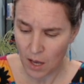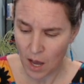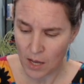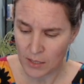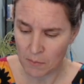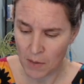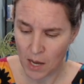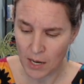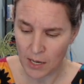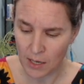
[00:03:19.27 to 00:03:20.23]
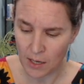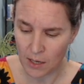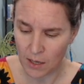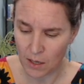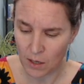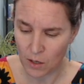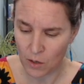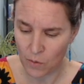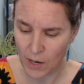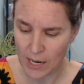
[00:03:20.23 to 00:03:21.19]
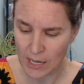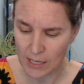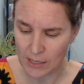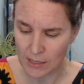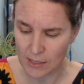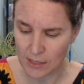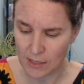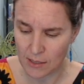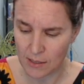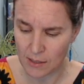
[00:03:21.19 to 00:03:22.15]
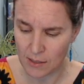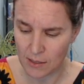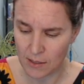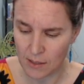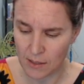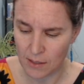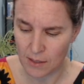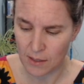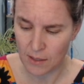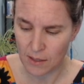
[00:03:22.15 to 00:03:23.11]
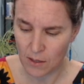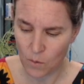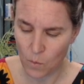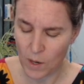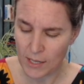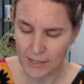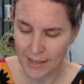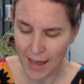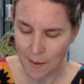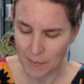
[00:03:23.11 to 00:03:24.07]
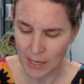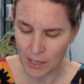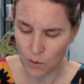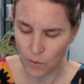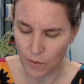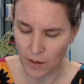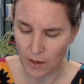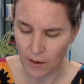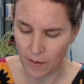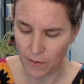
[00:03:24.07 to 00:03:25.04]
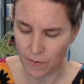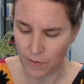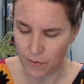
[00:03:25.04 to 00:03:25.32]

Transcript: Osmotic gradient. What does that make you think of?